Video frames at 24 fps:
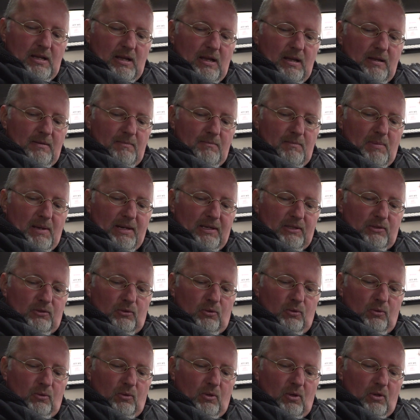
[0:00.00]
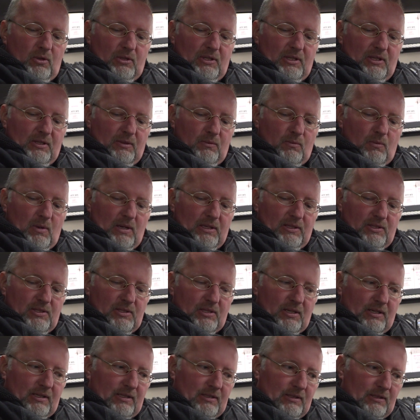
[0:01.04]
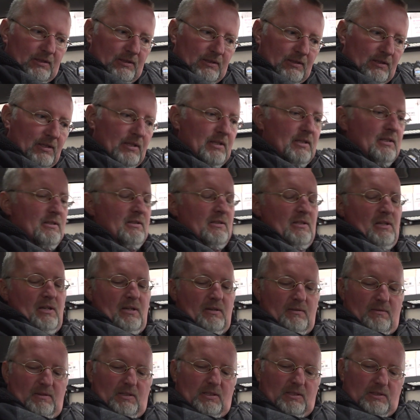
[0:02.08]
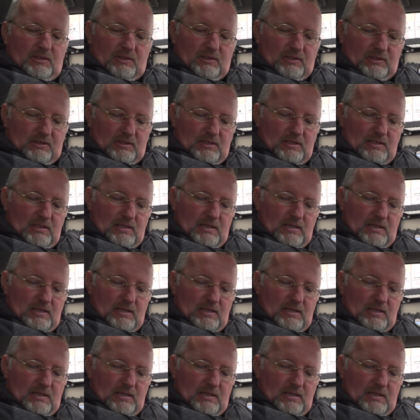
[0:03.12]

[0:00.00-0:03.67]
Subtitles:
and back to lock in 1 second intervals.